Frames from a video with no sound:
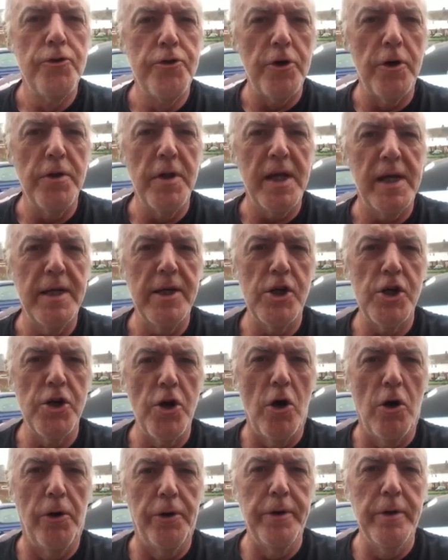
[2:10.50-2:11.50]
Turn the ignition
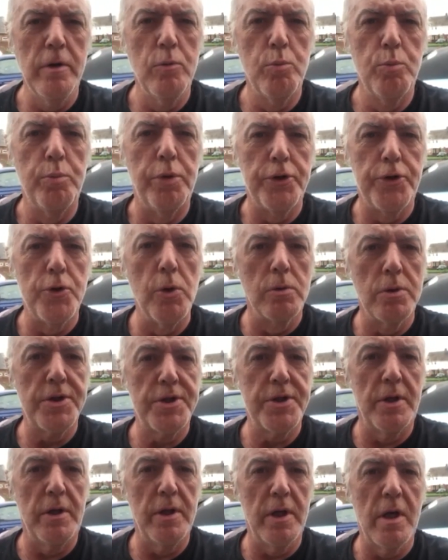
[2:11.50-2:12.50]
on, but don't
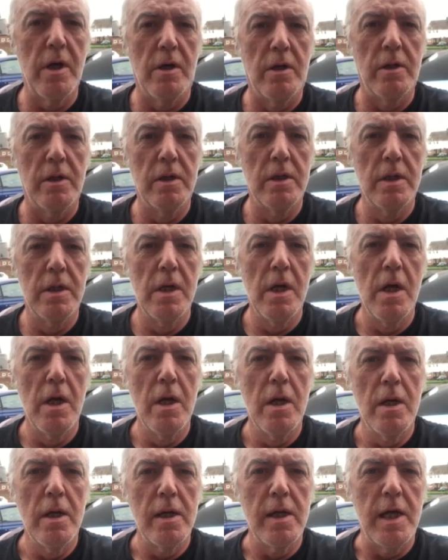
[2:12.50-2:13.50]
start the car.
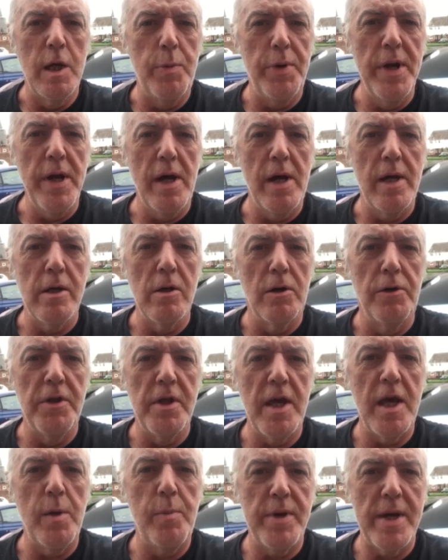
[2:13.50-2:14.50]
Keep an eye on
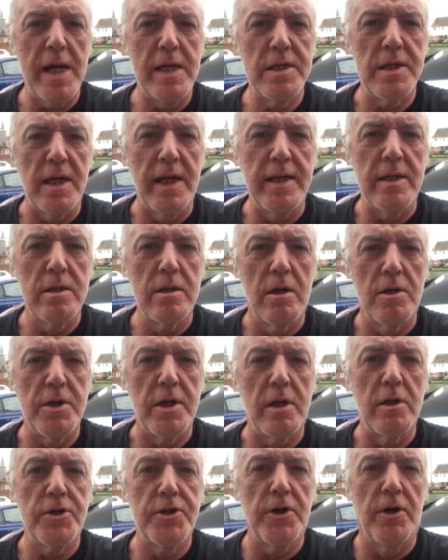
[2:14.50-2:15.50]
the ABS light because
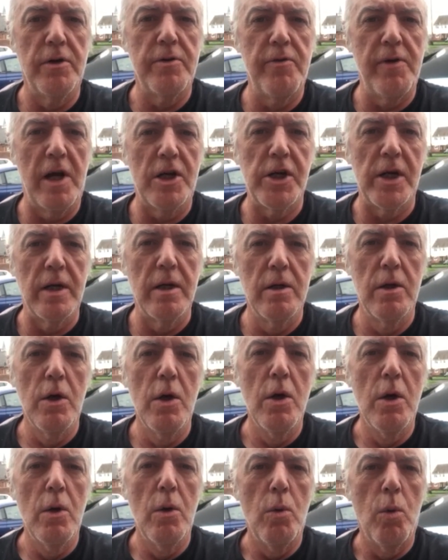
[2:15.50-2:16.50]
it'll start flashing.
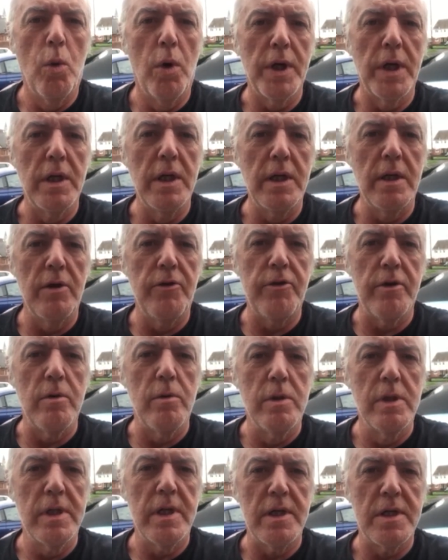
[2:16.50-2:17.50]
What you need to
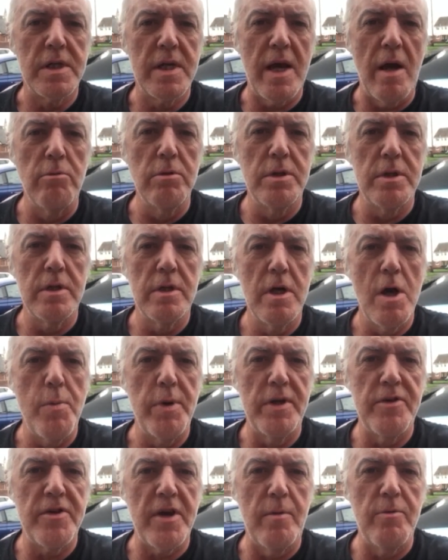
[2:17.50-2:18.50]
do is count how
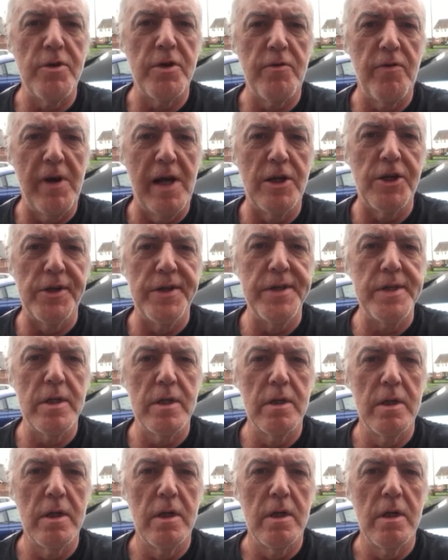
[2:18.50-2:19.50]
many times it flashes
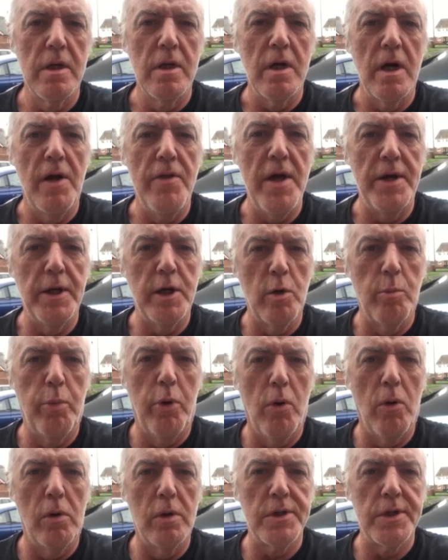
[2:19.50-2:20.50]
and then it'll
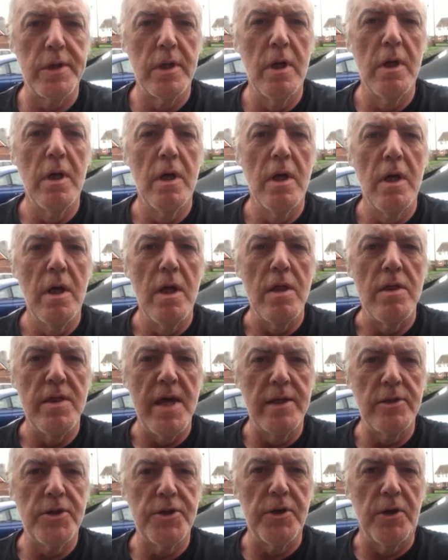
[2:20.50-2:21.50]
pause,
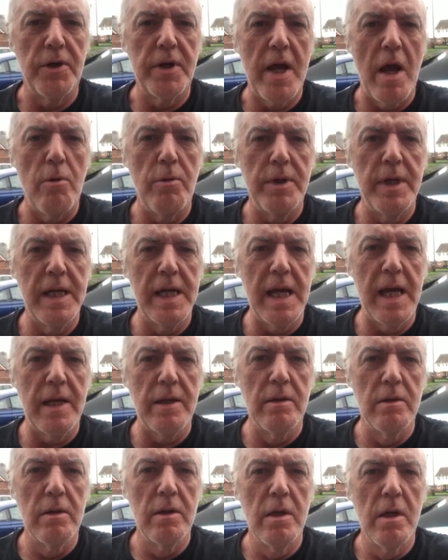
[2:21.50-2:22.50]
then start counting
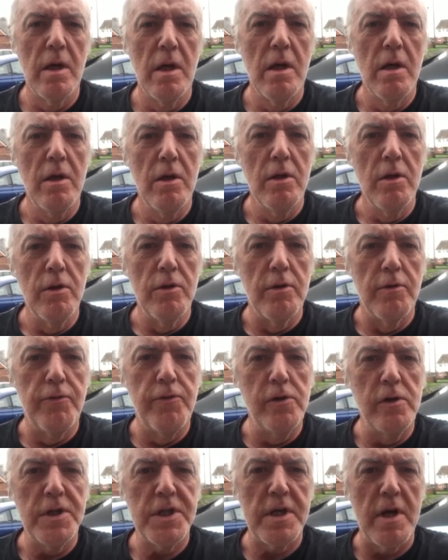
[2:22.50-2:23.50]
again. The
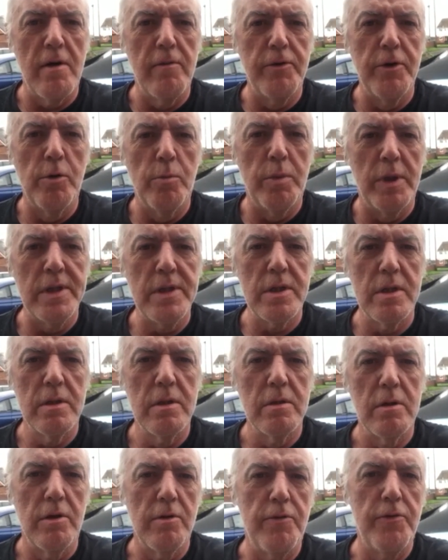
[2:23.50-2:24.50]
first set of numbers,
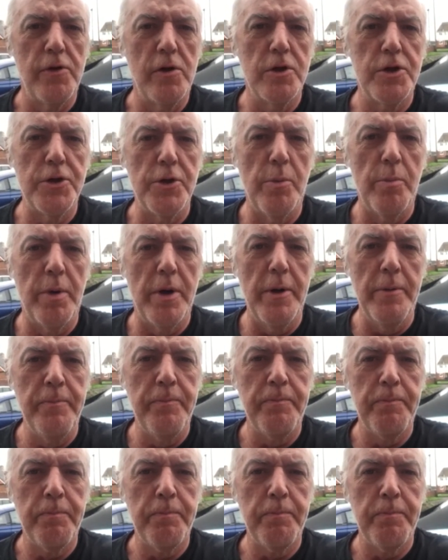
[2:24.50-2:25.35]
or the first number,